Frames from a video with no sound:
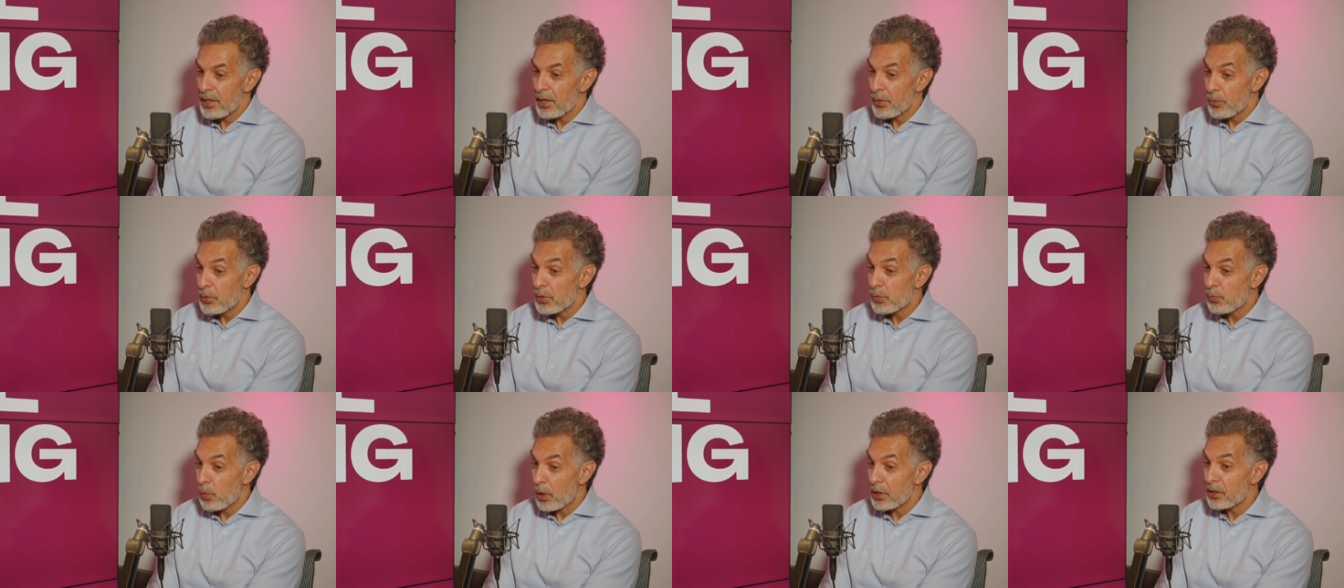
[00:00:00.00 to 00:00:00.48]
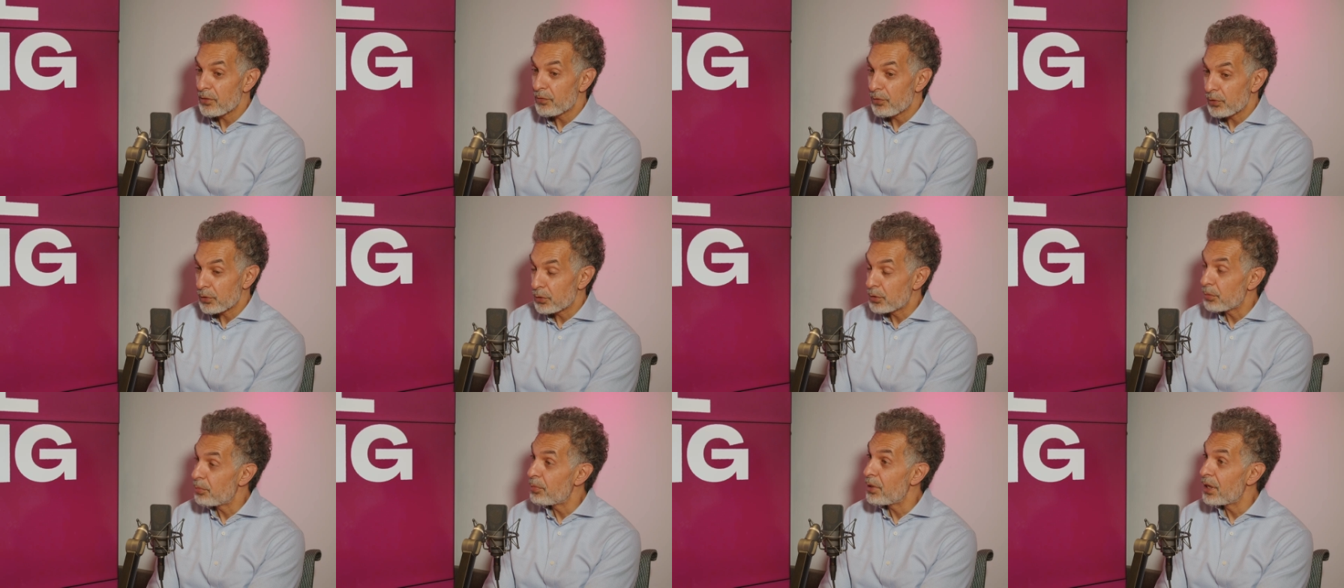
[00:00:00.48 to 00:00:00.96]
I think it was
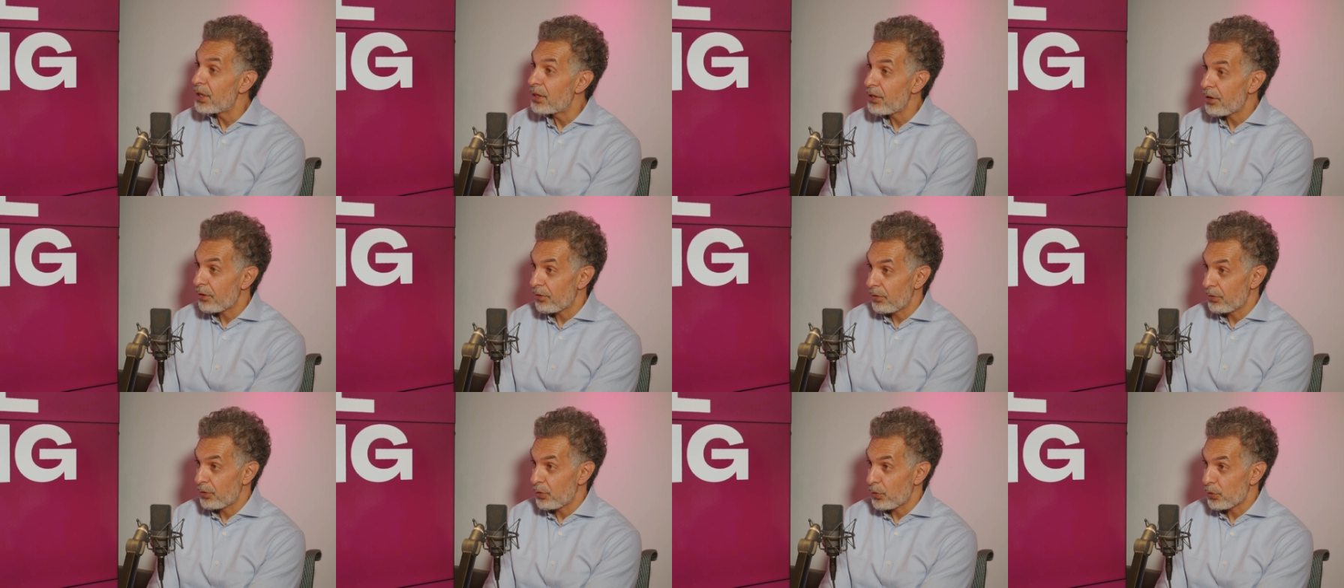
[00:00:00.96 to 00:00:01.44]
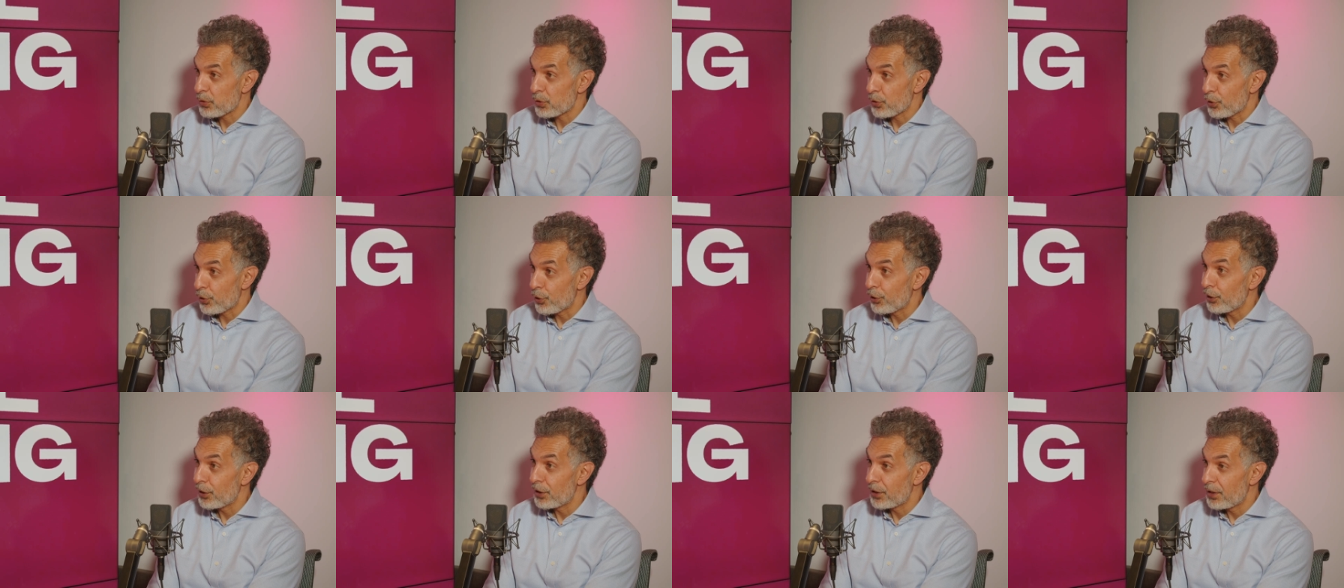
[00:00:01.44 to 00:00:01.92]
wonderful to be there in those
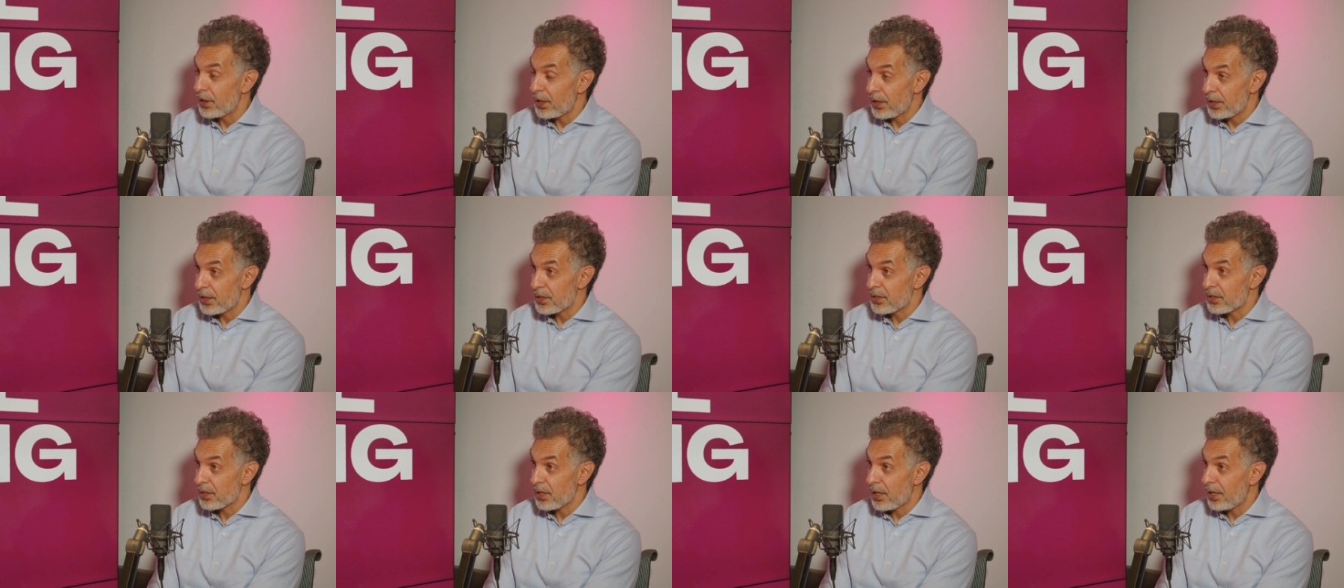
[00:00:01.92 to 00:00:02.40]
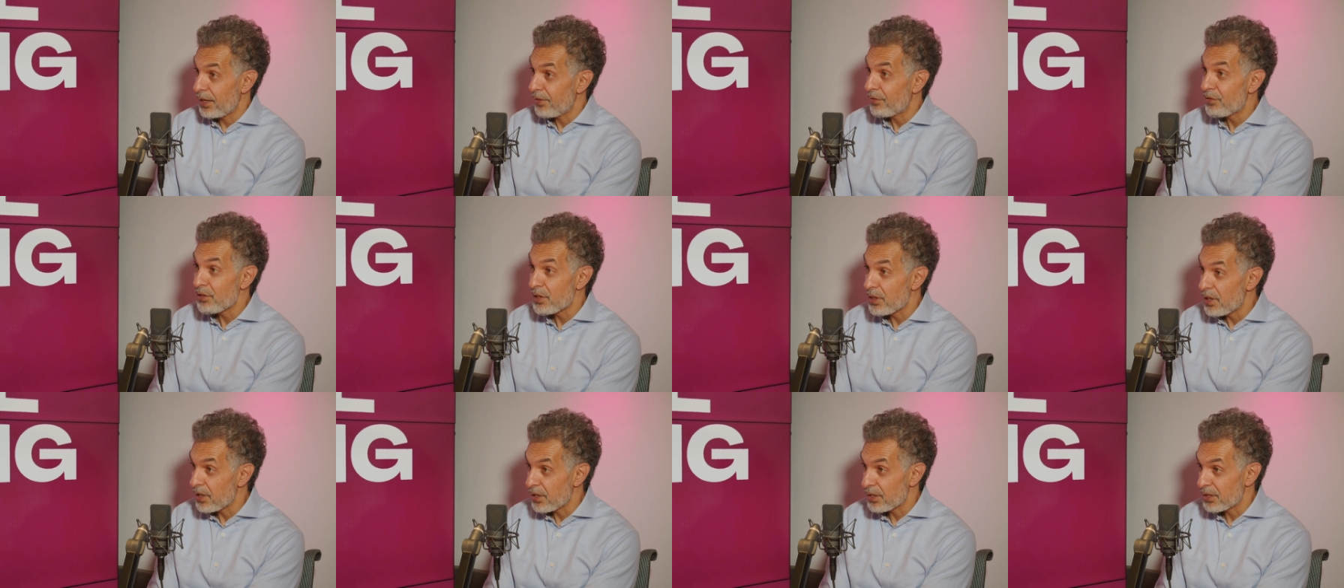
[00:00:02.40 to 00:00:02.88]
early days.
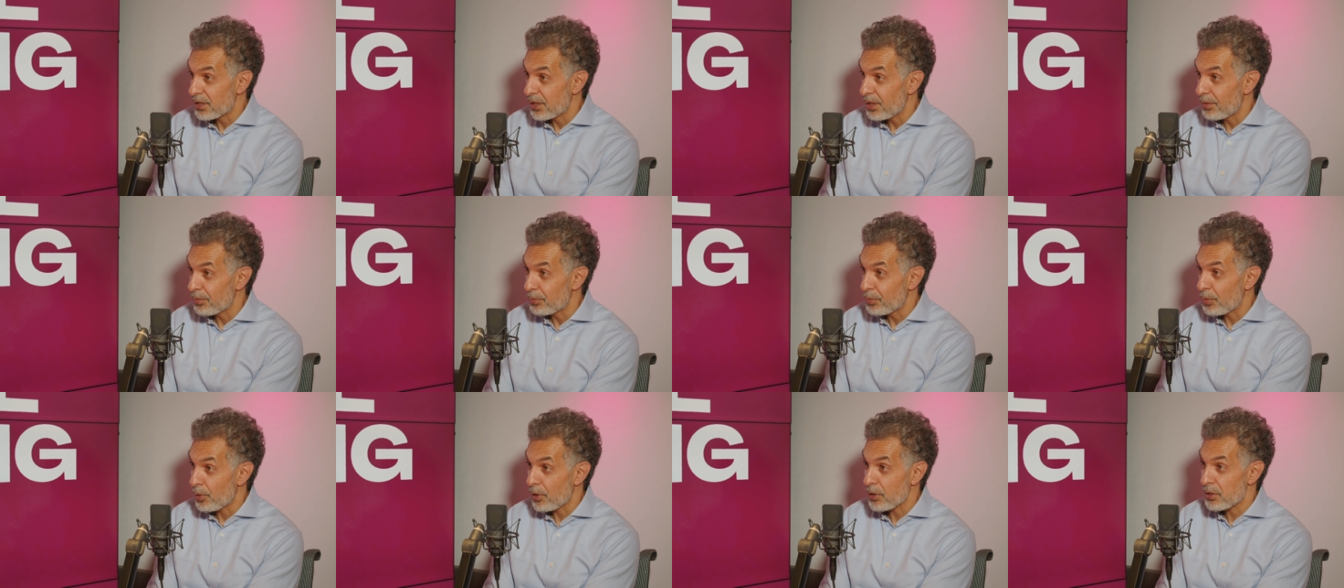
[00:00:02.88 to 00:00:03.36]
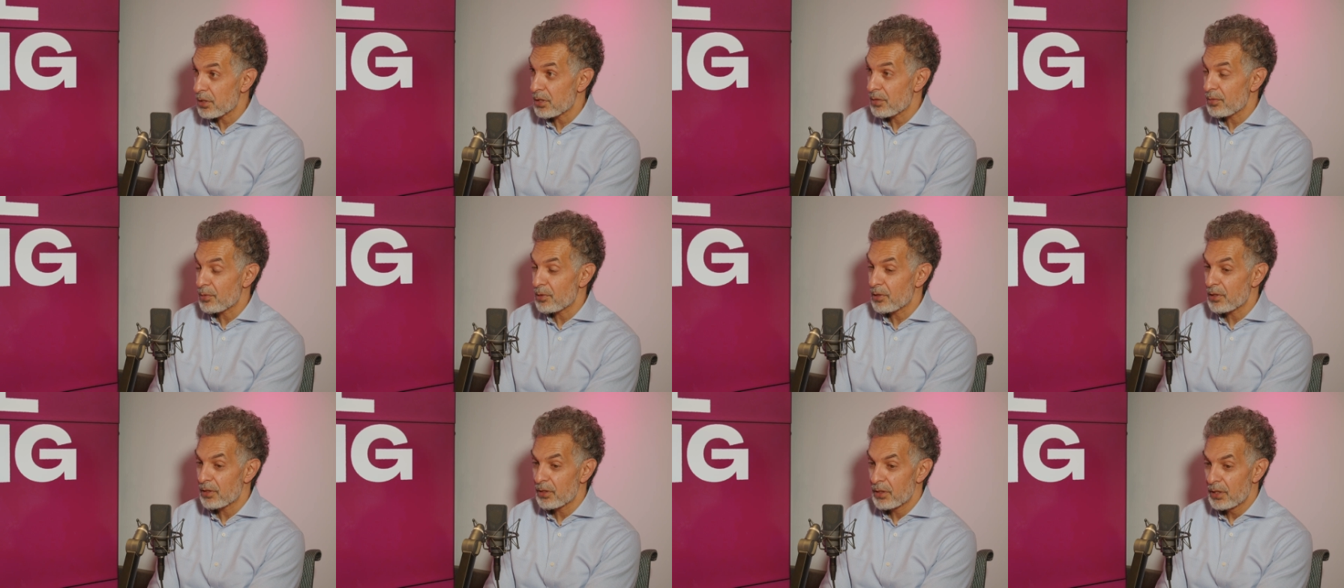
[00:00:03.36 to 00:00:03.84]
Everything seemed
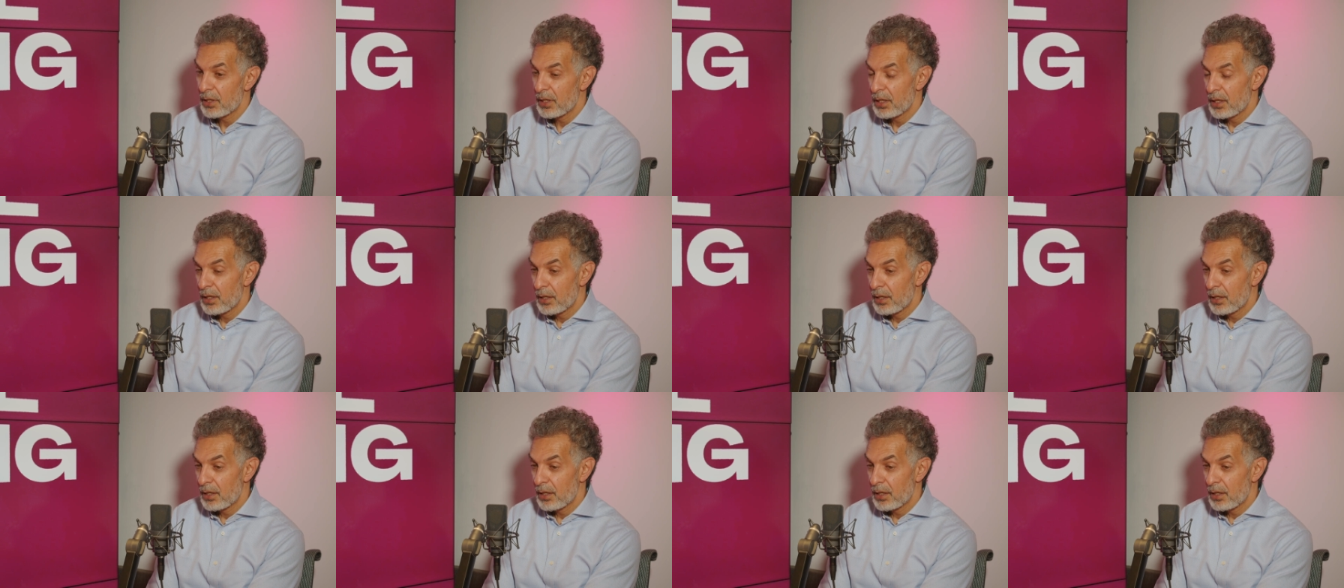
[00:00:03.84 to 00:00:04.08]
possible.